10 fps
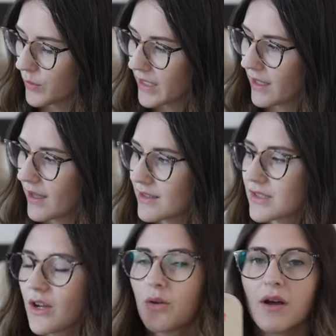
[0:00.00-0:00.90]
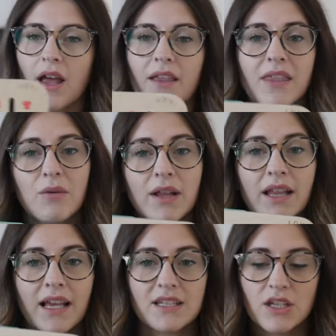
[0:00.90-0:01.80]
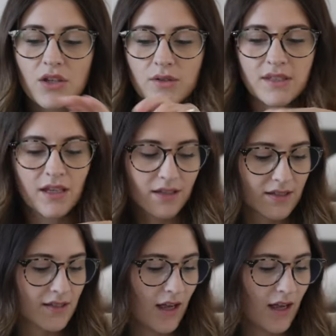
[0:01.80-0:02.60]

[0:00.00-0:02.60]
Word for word: weekend. So they really like to use this.